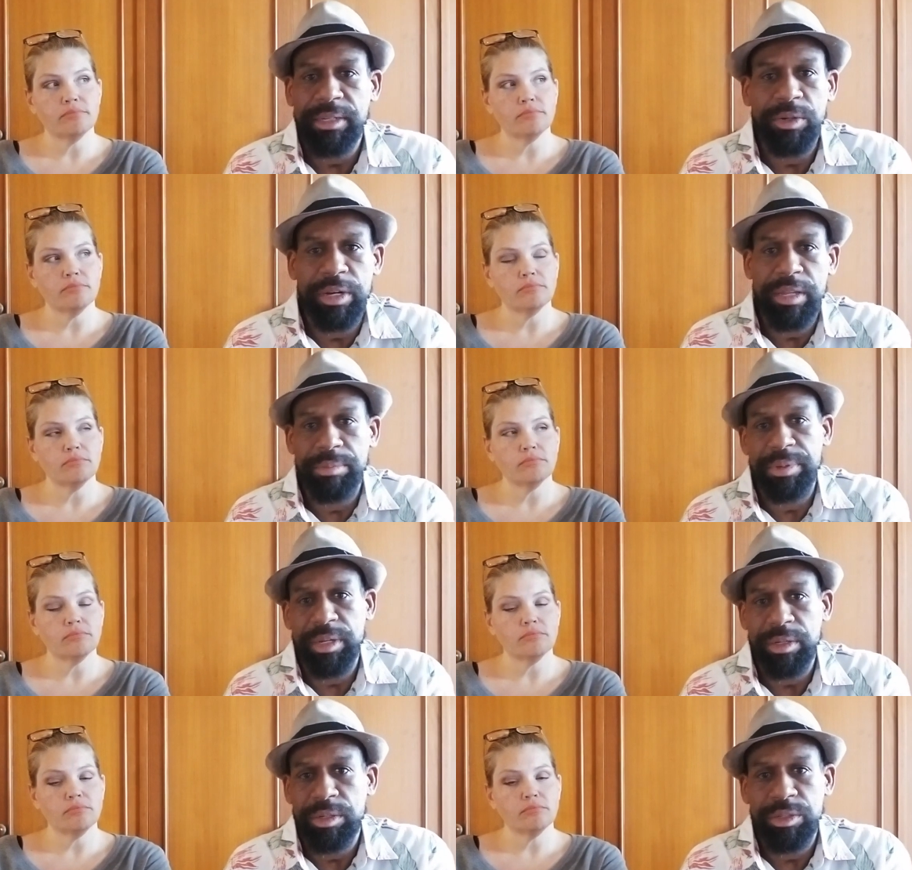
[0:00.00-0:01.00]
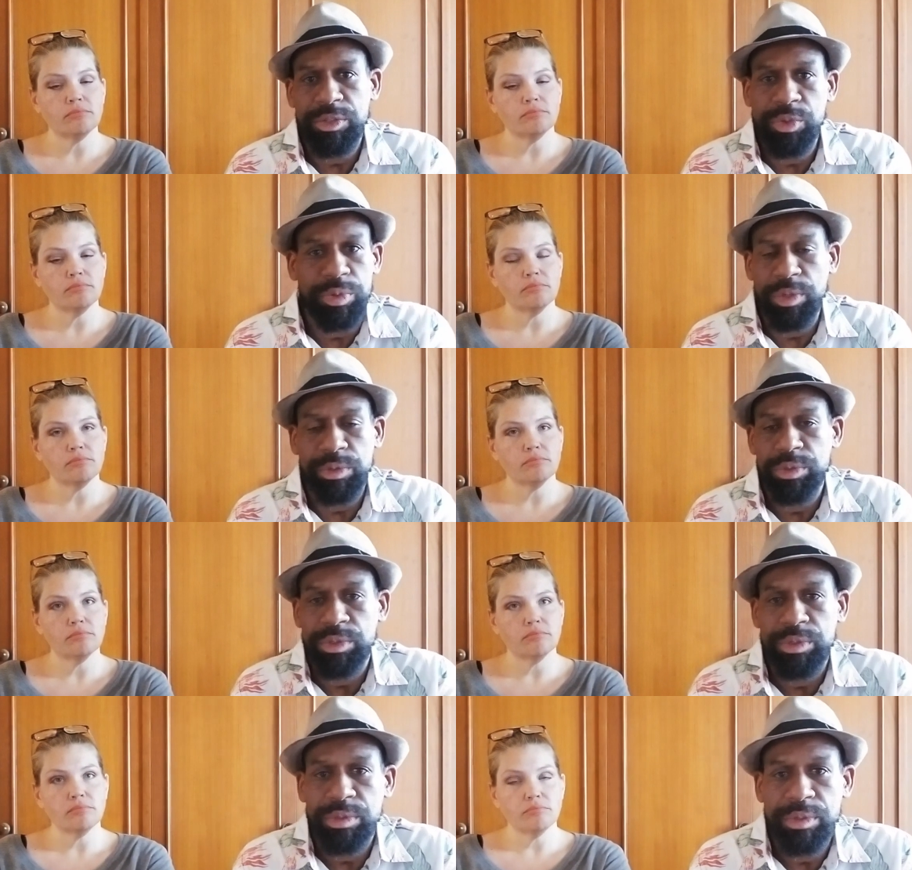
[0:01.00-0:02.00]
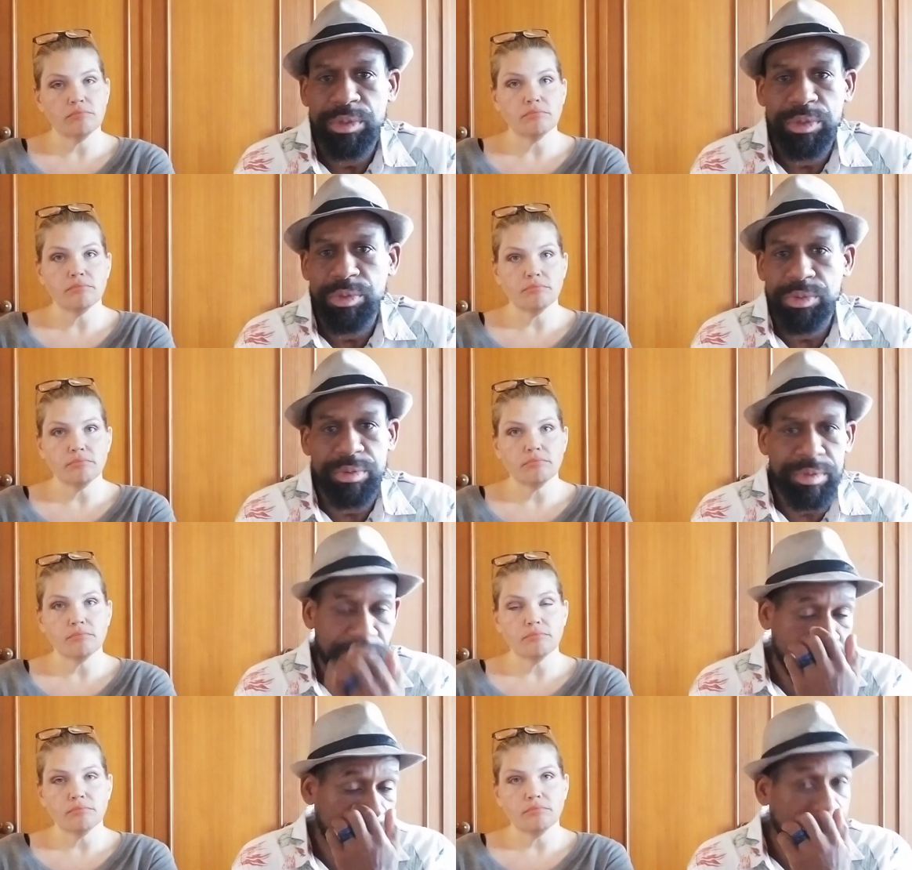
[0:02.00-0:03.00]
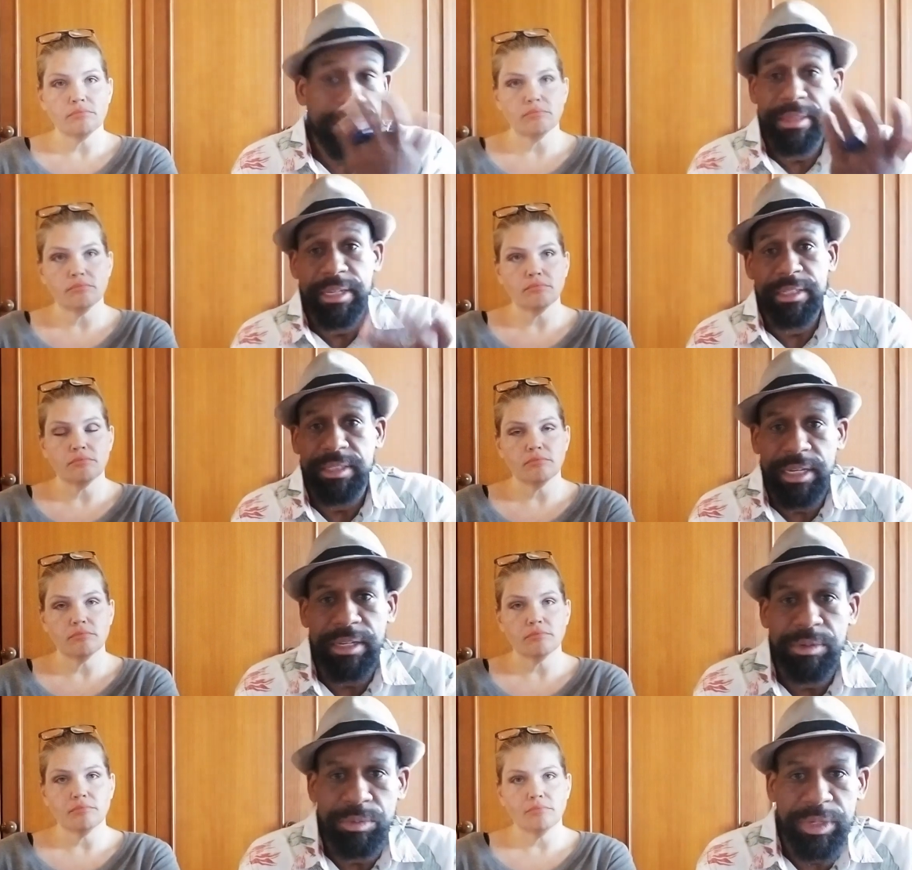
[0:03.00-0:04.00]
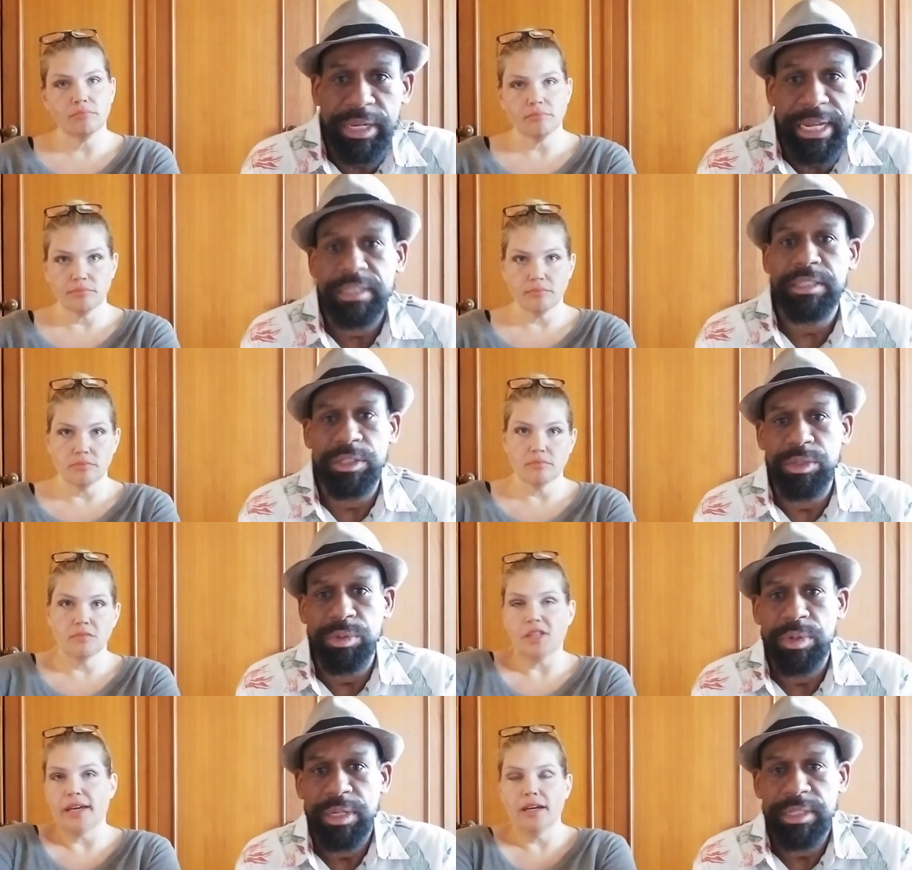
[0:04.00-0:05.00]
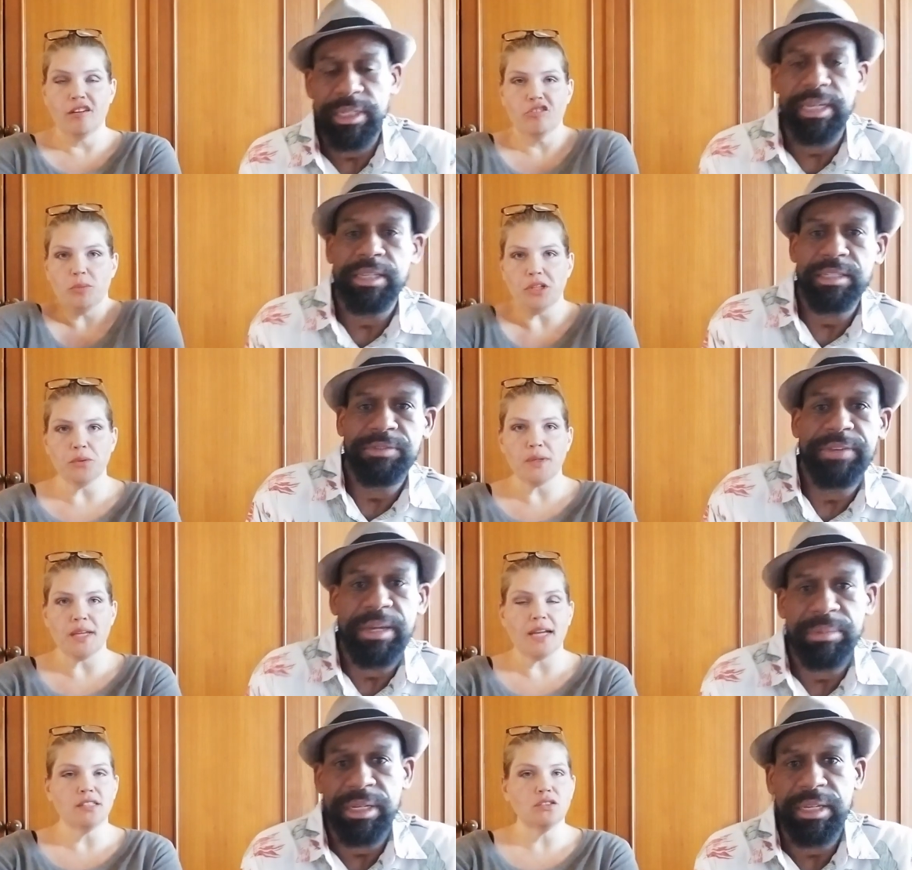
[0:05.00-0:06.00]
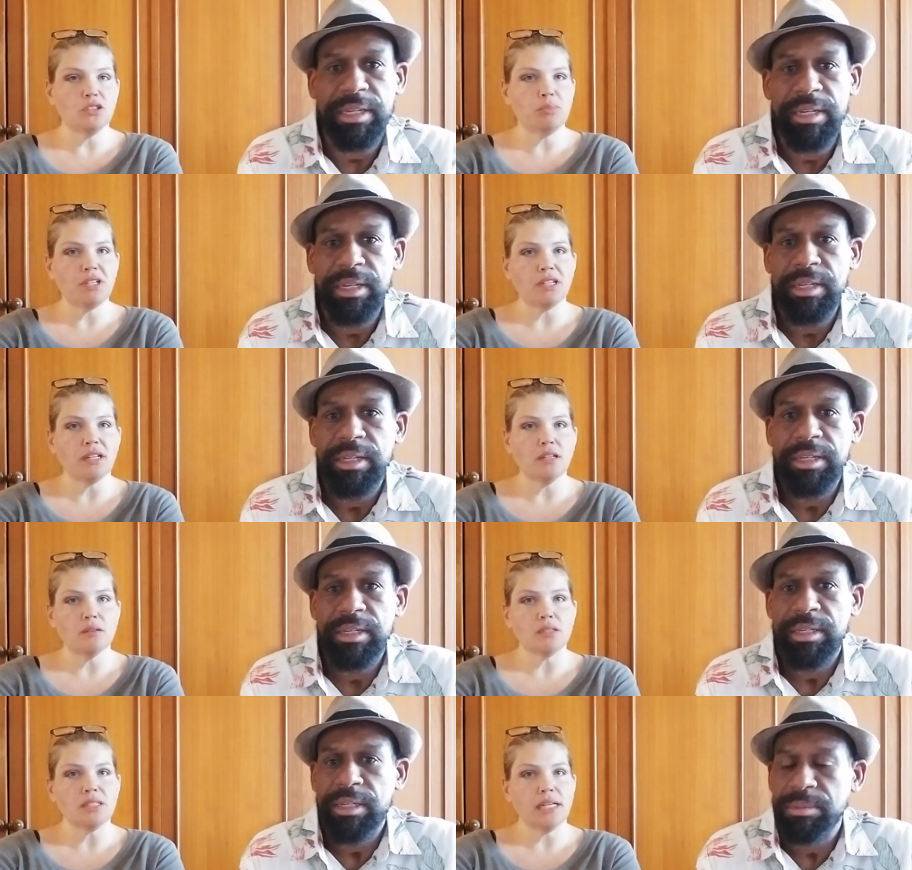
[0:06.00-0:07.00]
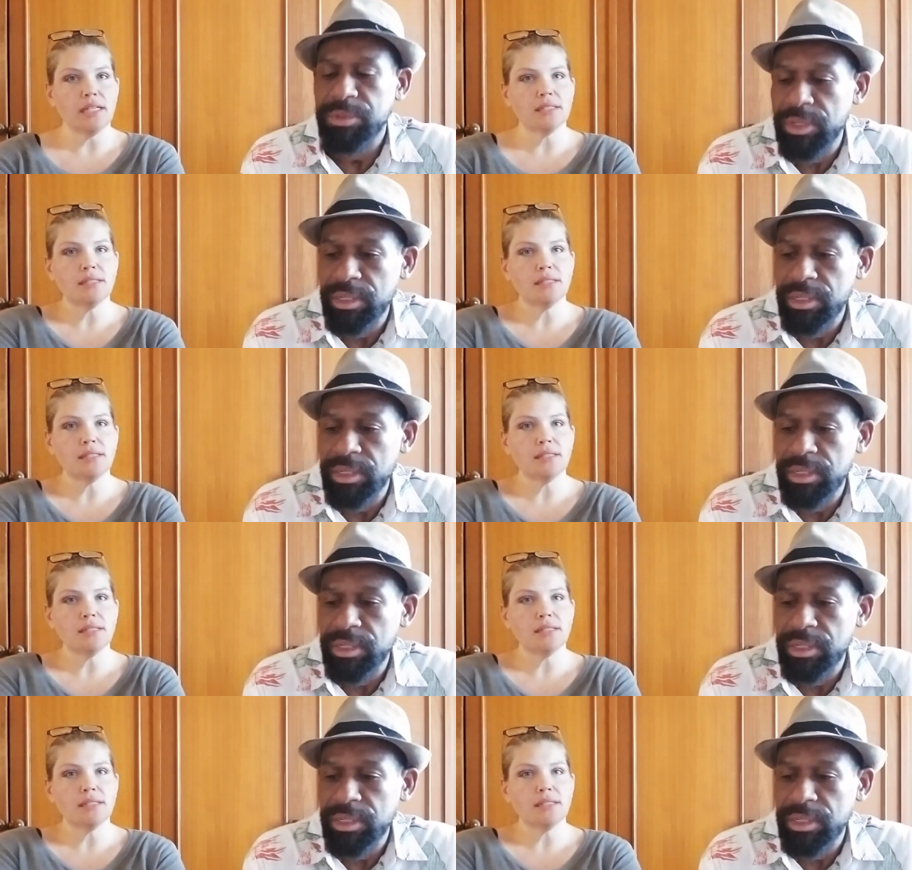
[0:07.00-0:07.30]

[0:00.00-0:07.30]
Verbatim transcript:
Speaker 1: go ahead and pick two of those 10 things that we can actually do yeah, together as a family.
Speaker 2: depending on how long we're staying.